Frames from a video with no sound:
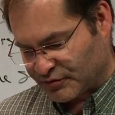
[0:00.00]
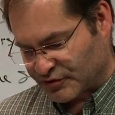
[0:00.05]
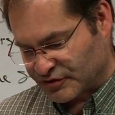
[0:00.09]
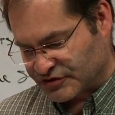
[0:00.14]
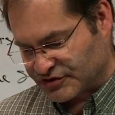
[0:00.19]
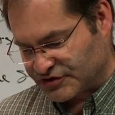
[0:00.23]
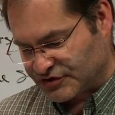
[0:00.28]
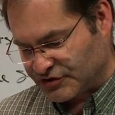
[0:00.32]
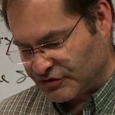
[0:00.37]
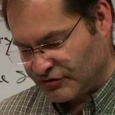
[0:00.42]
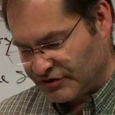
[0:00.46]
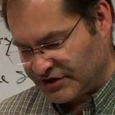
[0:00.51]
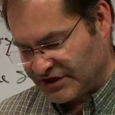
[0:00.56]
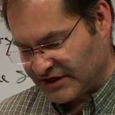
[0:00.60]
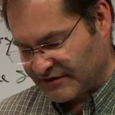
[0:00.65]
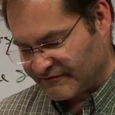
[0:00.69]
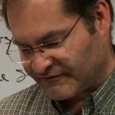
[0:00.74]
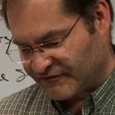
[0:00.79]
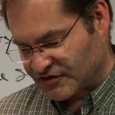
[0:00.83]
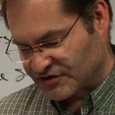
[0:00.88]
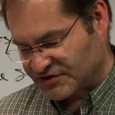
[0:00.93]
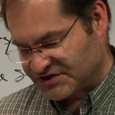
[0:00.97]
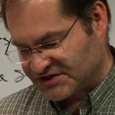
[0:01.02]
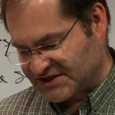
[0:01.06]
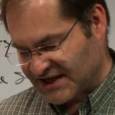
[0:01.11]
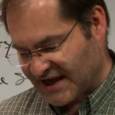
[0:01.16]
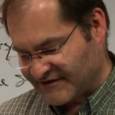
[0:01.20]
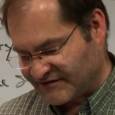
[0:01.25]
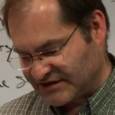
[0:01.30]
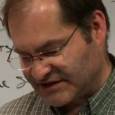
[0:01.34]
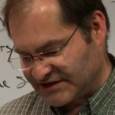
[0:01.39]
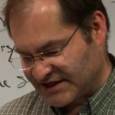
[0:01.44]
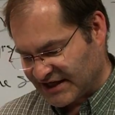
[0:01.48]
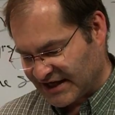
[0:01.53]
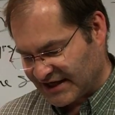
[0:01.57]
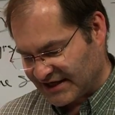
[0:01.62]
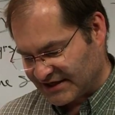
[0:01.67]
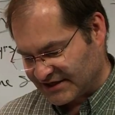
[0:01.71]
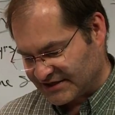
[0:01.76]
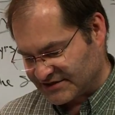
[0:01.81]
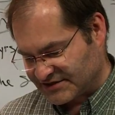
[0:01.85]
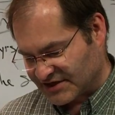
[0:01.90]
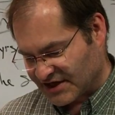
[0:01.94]
pursued him for 7
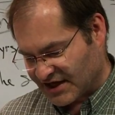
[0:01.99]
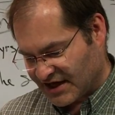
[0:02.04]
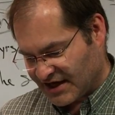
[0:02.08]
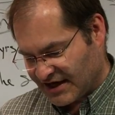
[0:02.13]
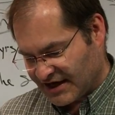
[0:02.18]
days,